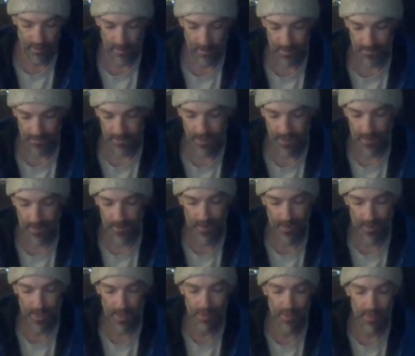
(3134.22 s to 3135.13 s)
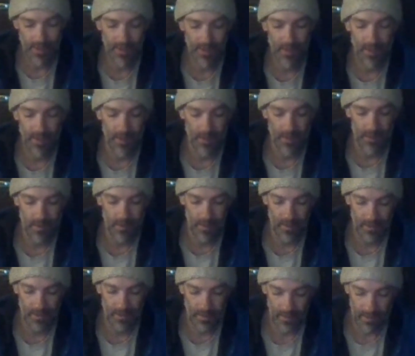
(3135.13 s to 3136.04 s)
validation that
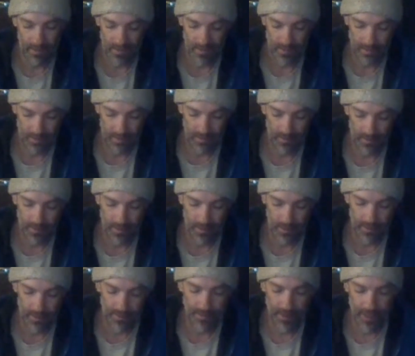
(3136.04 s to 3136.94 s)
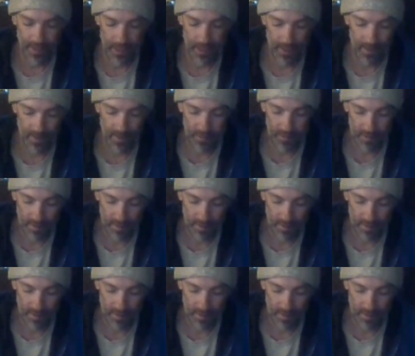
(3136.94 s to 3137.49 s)
you're living on a